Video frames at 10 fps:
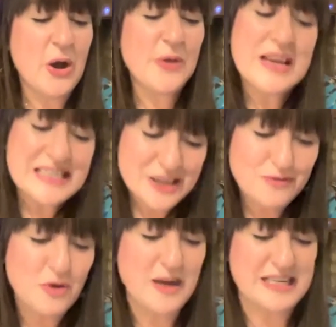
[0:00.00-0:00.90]
On their
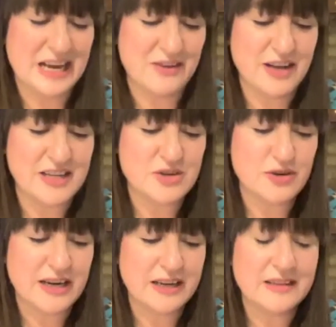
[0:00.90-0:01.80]
silver wedding
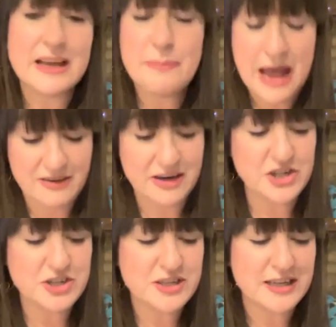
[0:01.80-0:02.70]
anniversary, they
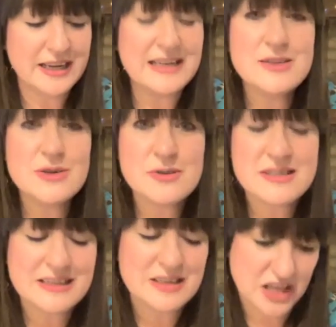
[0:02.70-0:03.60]
perished,
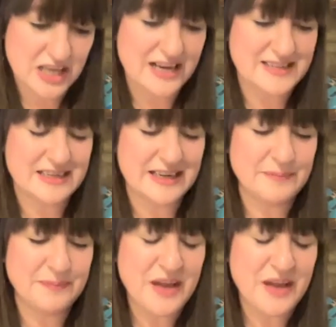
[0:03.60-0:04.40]
exhausted and thirsty.